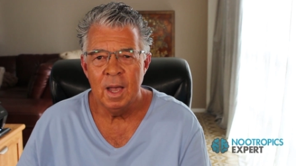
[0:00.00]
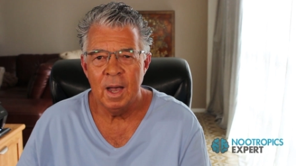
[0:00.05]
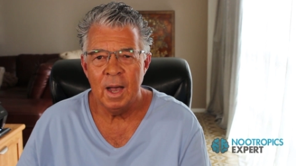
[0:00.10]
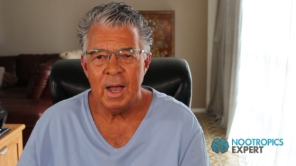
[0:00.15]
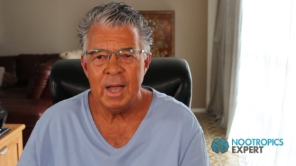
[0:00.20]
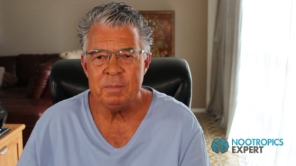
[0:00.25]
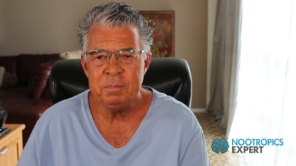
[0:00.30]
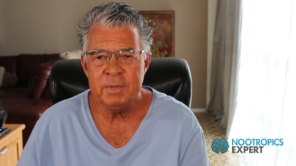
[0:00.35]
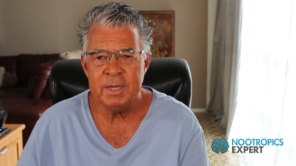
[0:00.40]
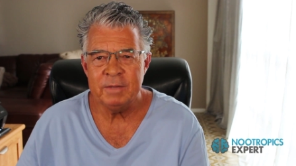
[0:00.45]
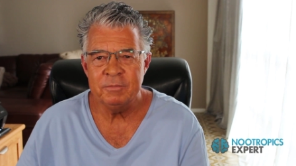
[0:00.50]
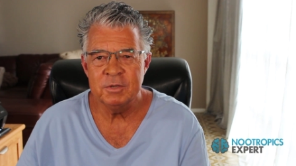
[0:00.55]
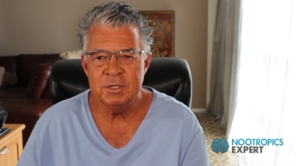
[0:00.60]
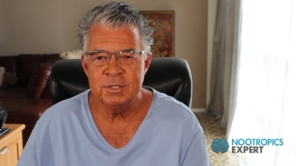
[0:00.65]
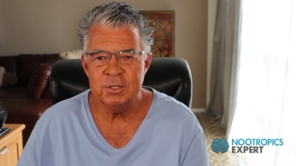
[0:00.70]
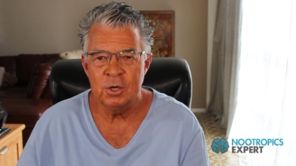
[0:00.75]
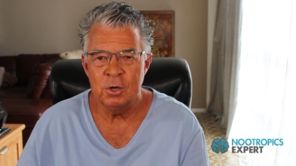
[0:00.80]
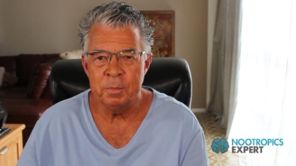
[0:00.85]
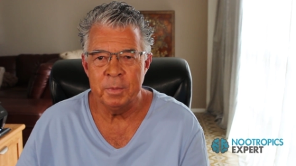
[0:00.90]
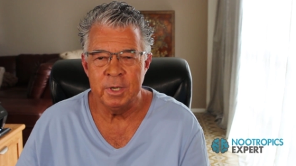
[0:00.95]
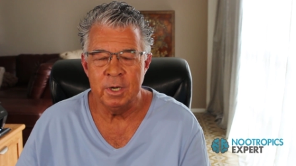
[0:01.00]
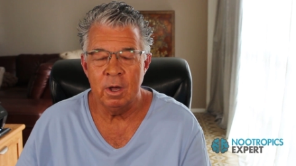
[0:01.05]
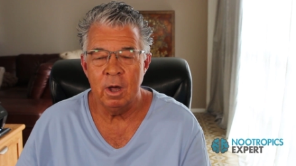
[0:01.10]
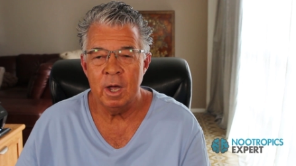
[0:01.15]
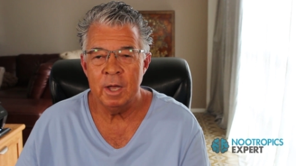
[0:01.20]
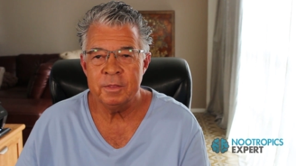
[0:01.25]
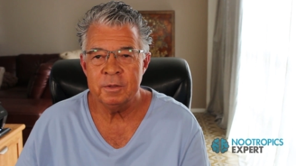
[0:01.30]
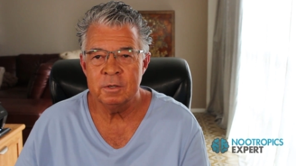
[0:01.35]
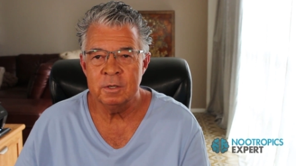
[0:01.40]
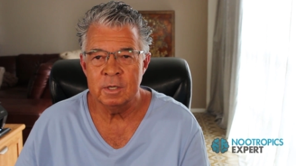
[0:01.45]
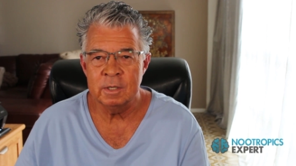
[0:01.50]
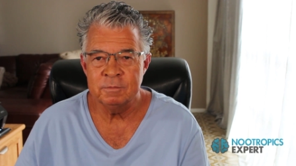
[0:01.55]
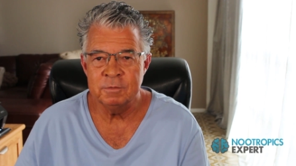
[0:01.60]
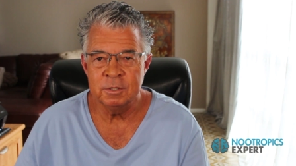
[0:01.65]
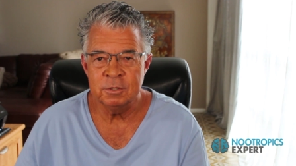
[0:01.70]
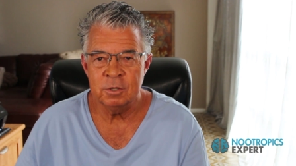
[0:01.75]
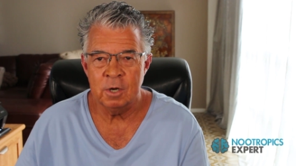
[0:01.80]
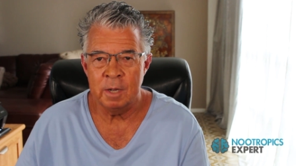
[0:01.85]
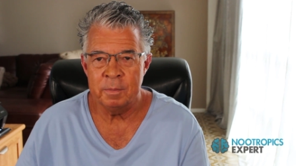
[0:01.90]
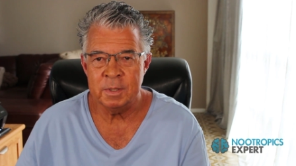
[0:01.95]
I'm David Tomen, author of
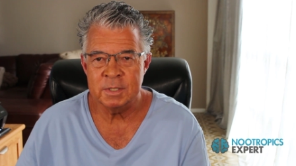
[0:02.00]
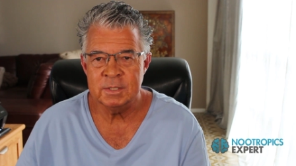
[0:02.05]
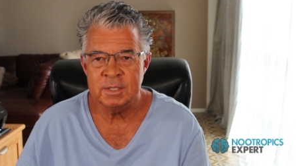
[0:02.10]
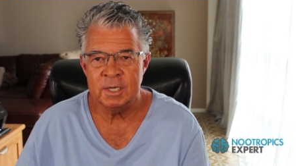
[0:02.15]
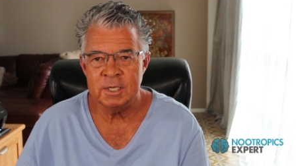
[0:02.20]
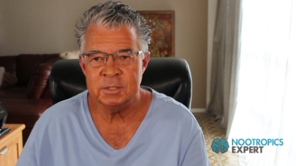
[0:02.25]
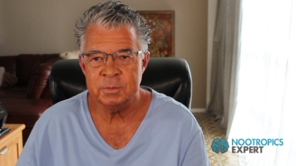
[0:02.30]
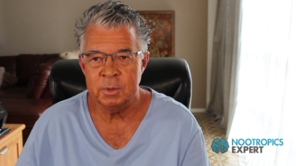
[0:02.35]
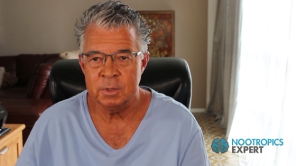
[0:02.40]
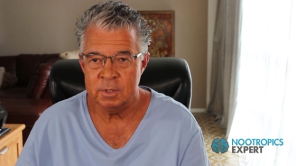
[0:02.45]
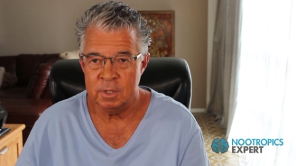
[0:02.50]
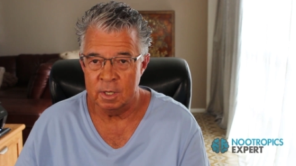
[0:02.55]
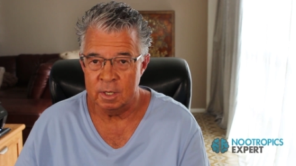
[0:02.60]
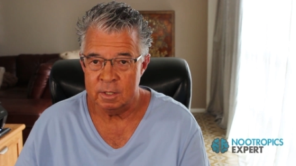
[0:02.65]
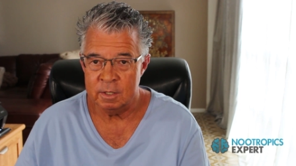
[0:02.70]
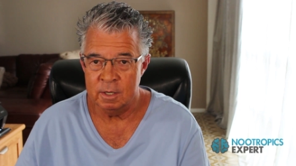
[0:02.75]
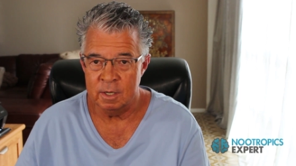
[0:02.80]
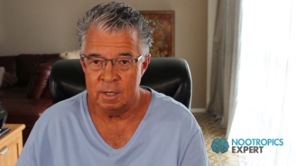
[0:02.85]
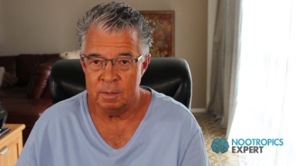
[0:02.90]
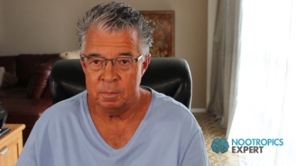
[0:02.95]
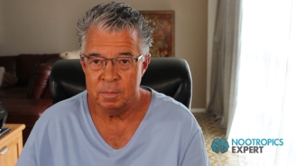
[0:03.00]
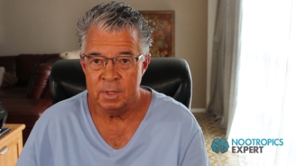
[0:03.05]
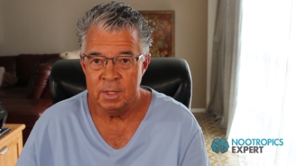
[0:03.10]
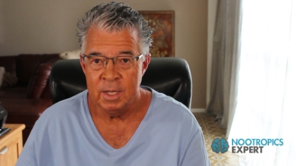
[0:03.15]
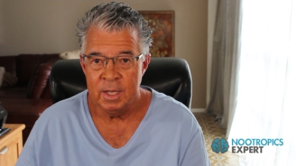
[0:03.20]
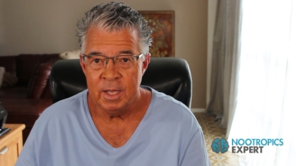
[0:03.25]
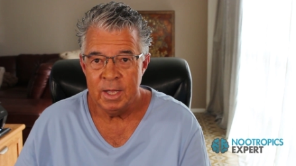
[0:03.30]
nootropicsexpert.com.